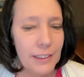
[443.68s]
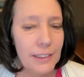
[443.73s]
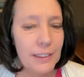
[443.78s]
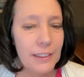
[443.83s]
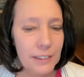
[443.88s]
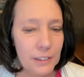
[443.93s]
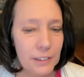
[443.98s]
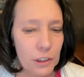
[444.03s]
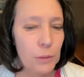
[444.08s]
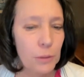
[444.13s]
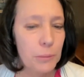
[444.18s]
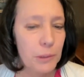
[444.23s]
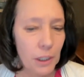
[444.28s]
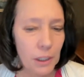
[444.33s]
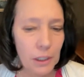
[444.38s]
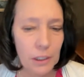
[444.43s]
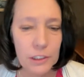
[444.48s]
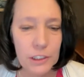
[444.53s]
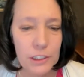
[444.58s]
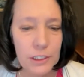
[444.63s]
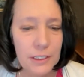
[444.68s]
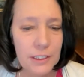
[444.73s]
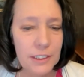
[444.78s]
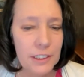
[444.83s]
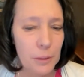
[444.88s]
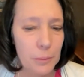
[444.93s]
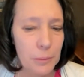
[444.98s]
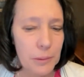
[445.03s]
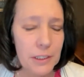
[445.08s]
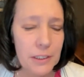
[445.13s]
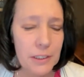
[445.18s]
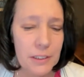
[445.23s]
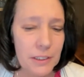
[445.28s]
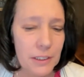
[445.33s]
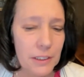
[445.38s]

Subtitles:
that terminology and some of these